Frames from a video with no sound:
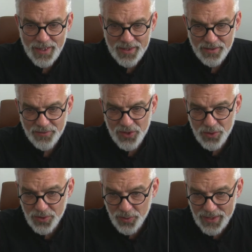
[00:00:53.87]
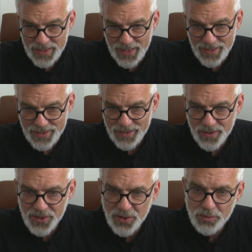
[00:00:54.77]
As of June
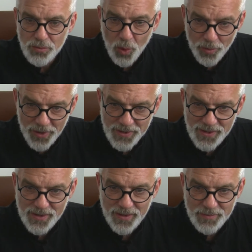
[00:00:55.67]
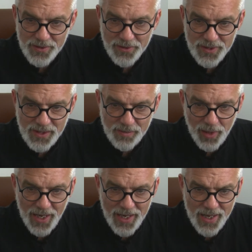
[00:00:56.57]
2018, 2 more prototypes are on
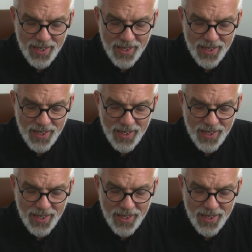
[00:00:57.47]
display